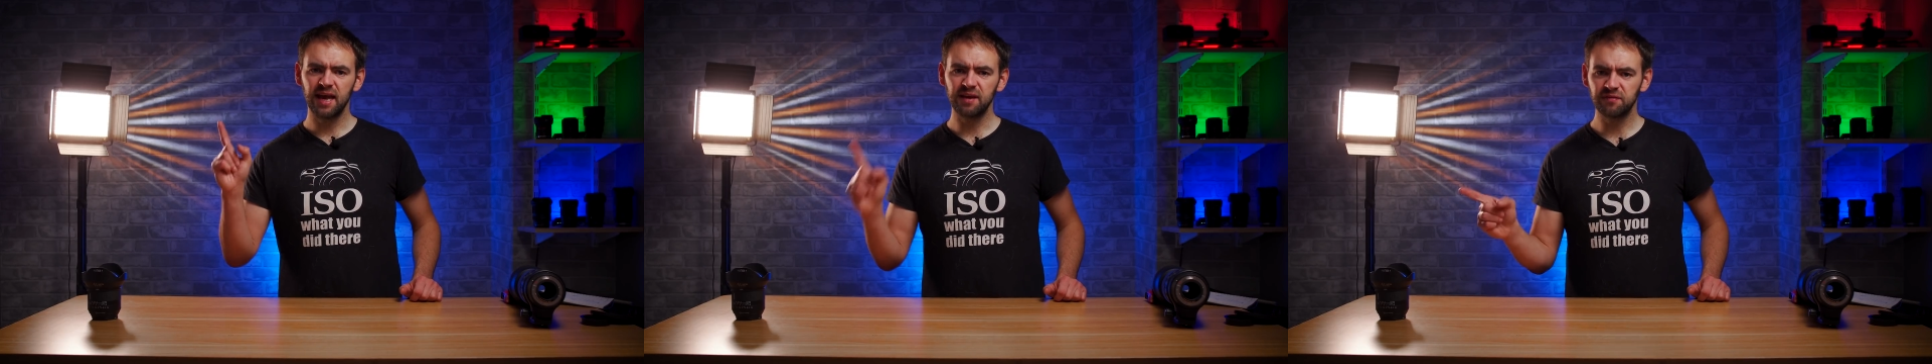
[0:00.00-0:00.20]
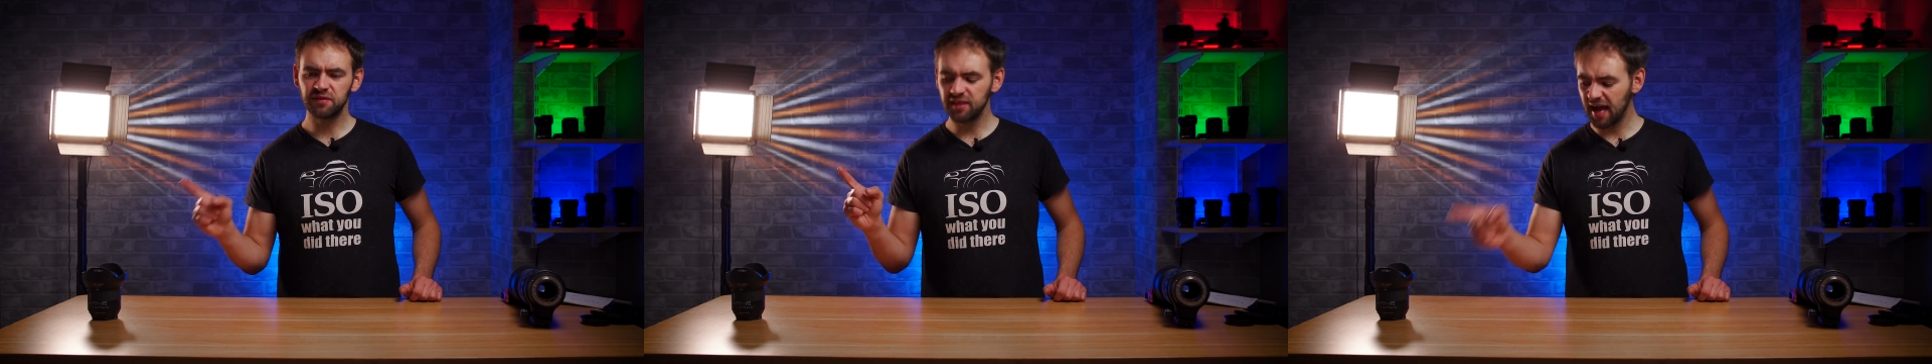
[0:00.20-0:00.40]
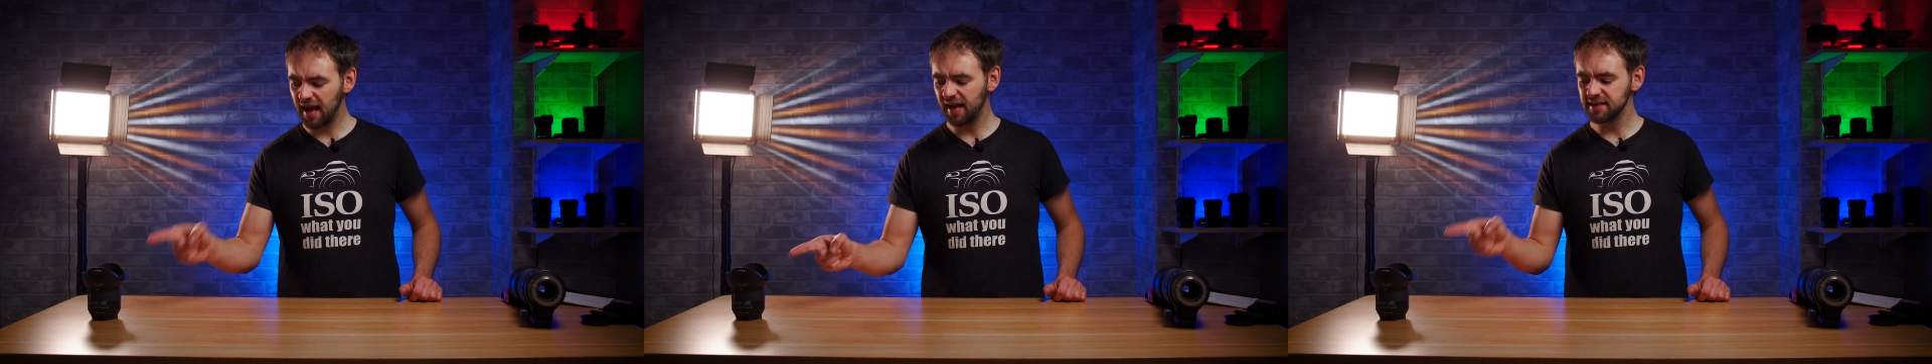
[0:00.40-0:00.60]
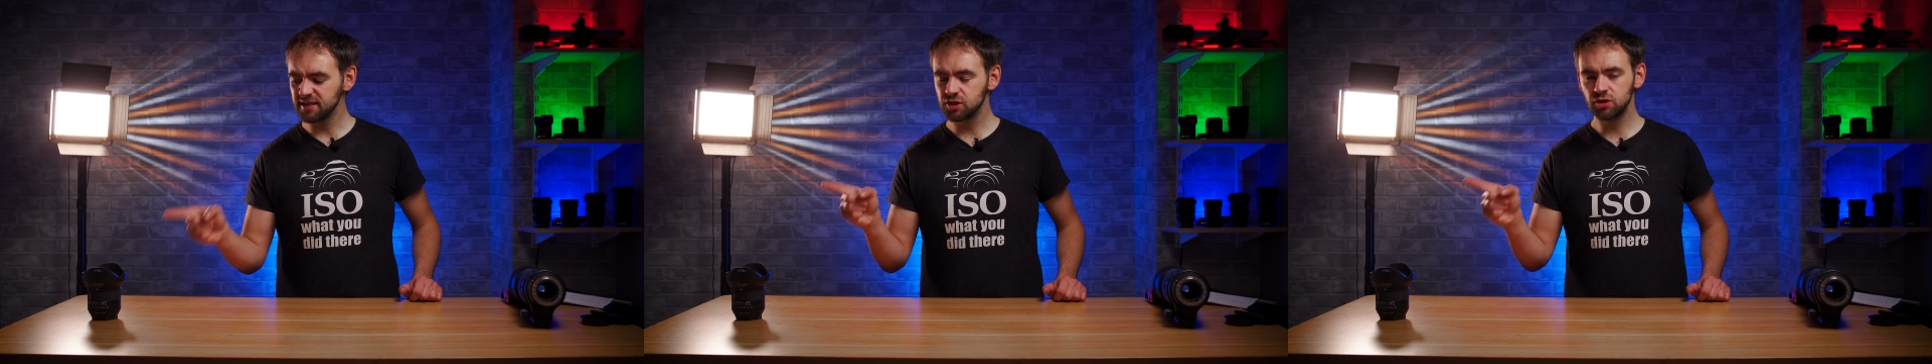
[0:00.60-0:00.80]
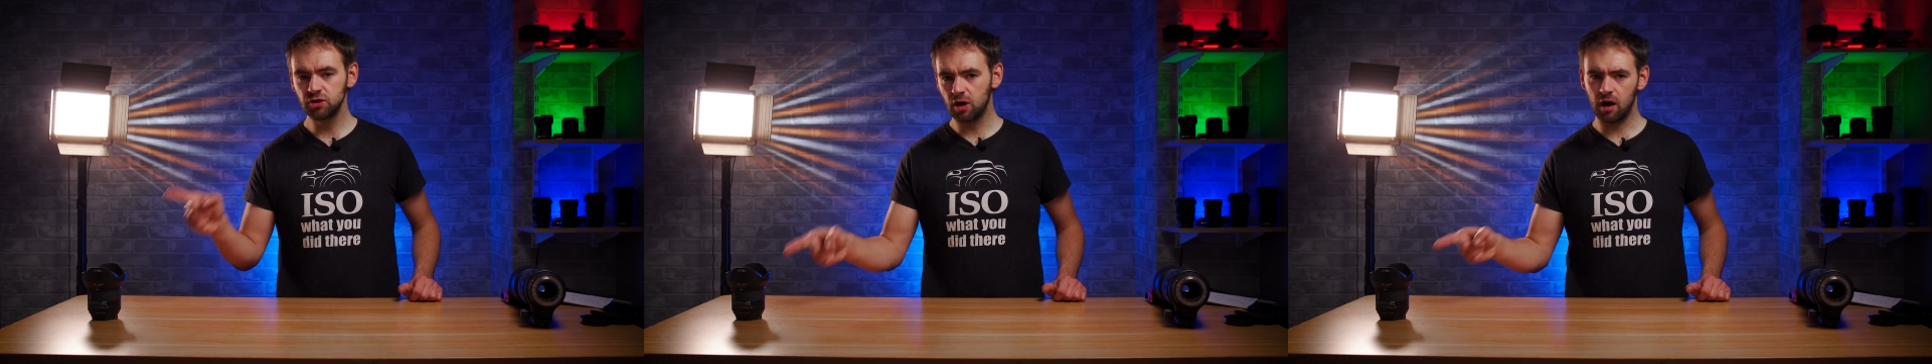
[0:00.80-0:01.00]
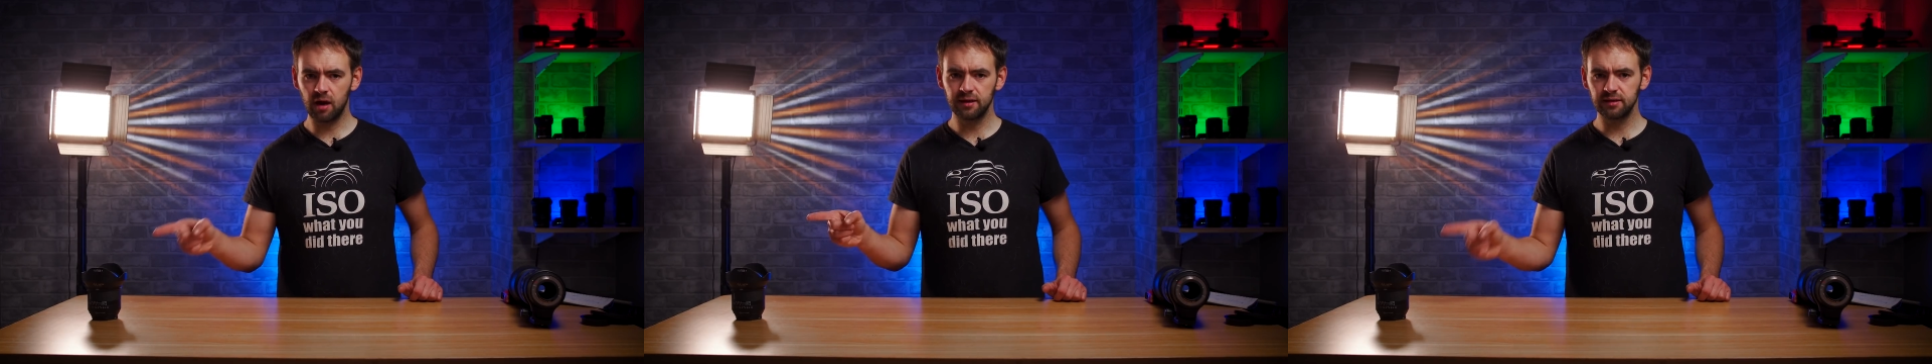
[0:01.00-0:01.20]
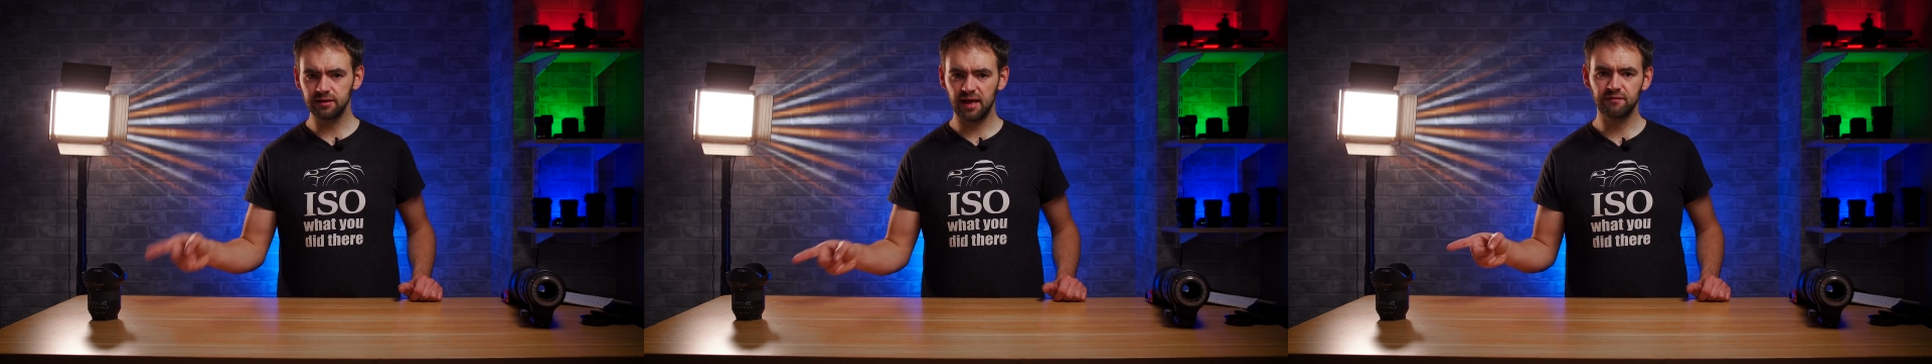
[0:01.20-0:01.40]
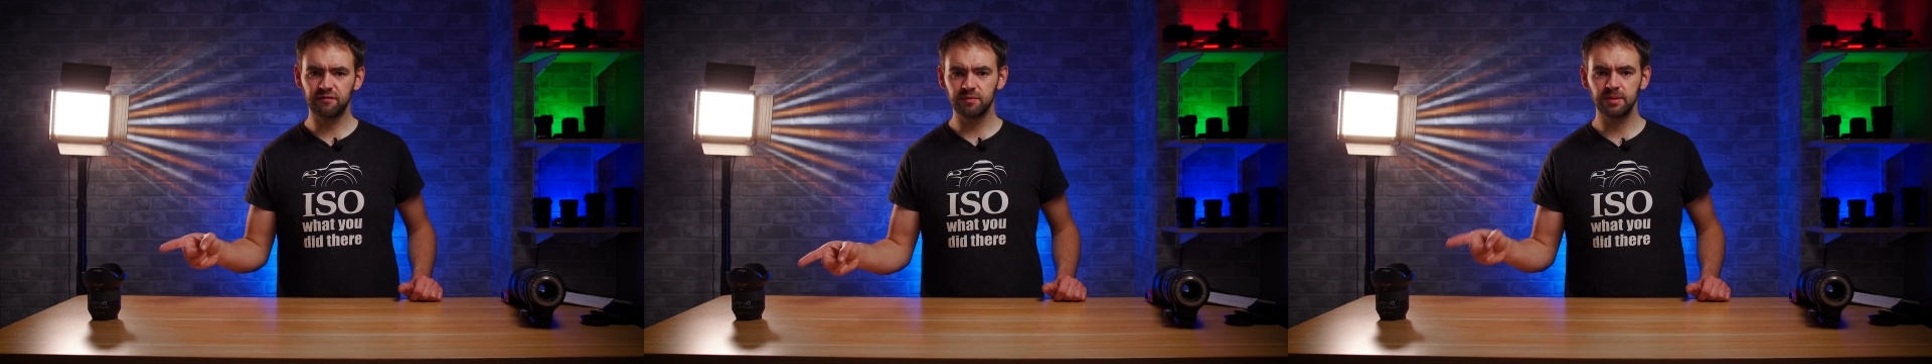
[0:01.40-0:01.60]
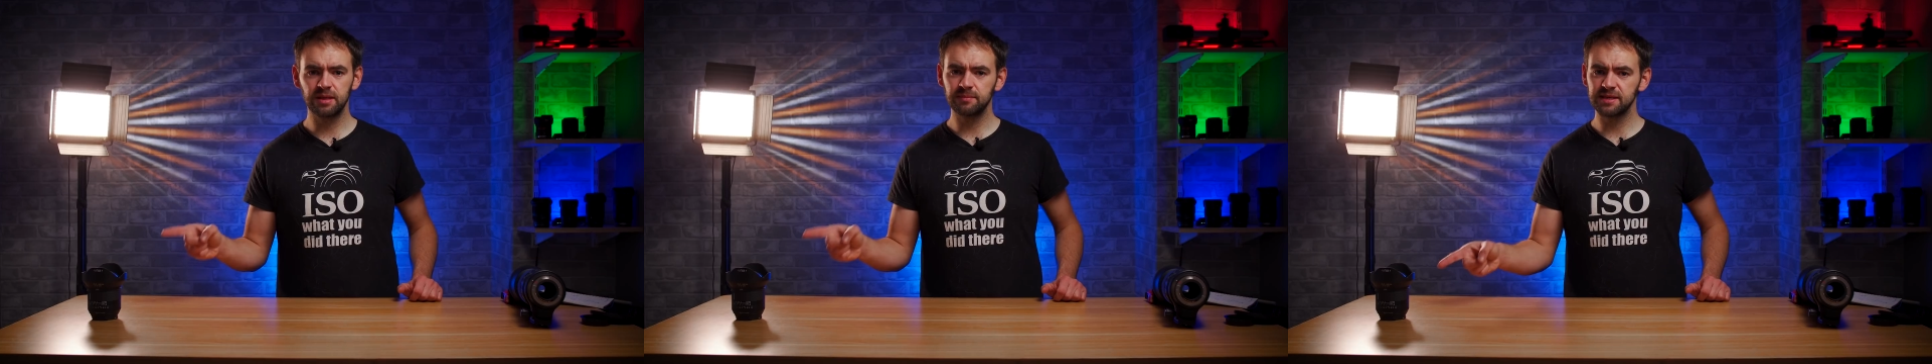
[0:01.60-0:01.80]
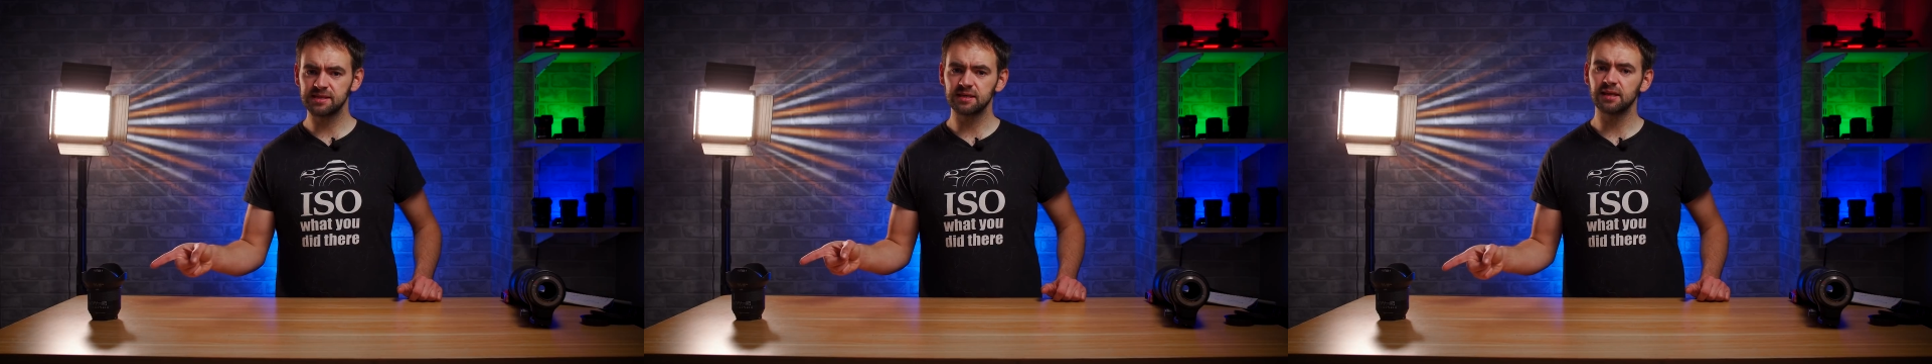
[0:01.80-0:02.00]
if that is not an eleven
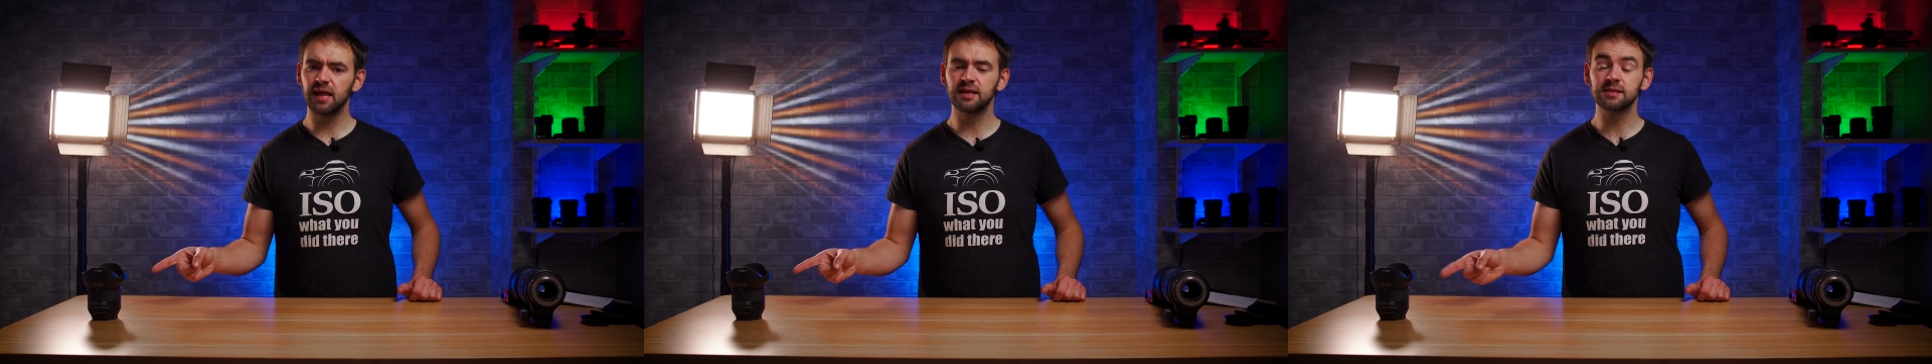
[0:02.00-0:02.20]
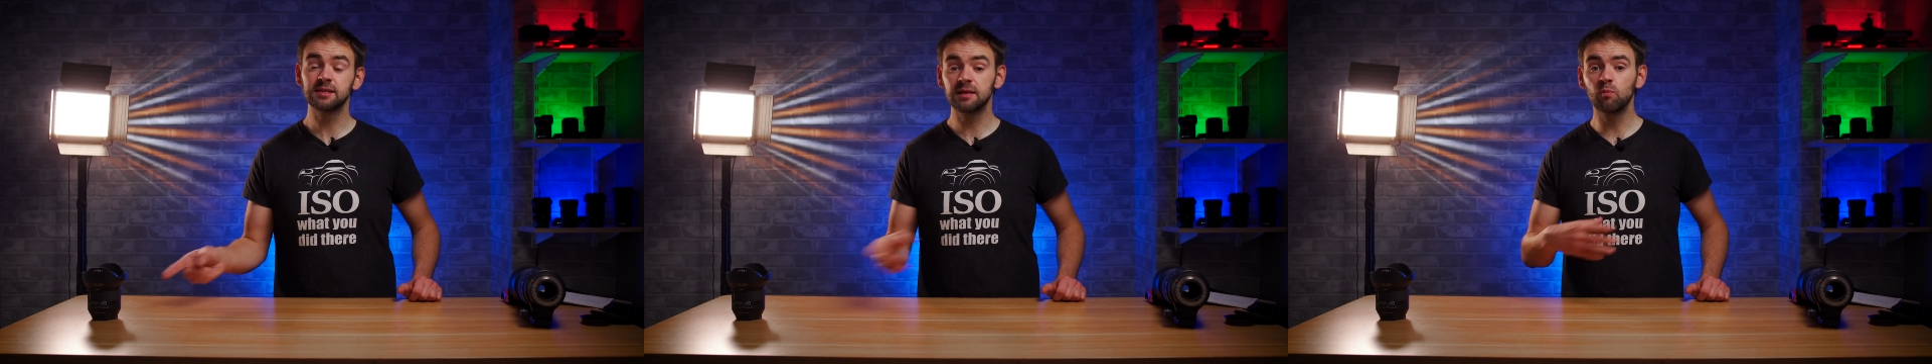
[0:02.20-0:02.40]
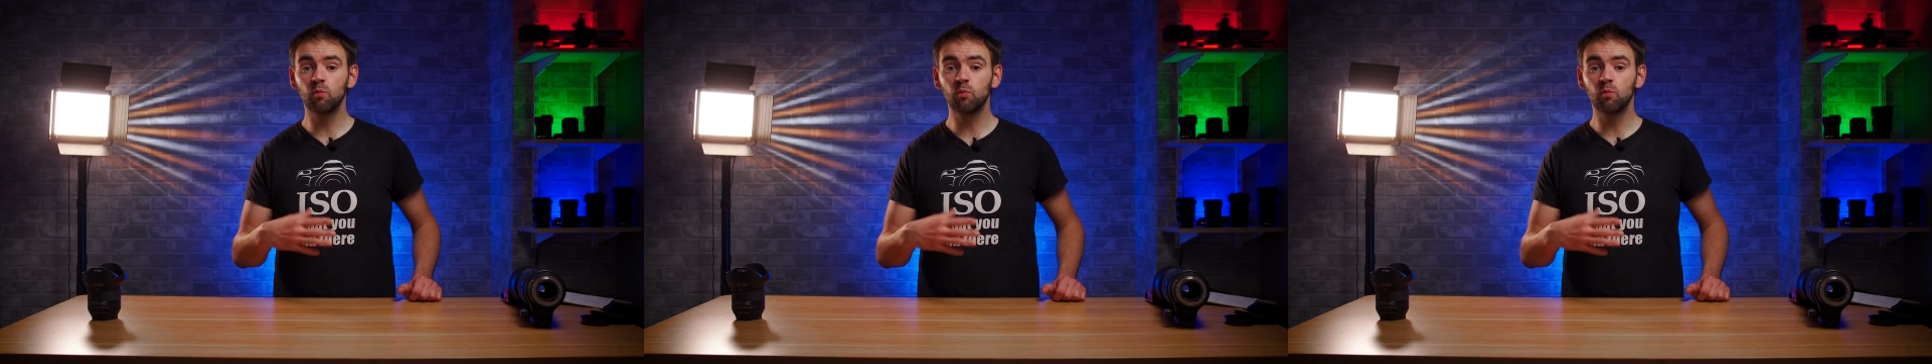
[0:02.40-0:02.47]
millimeter lens,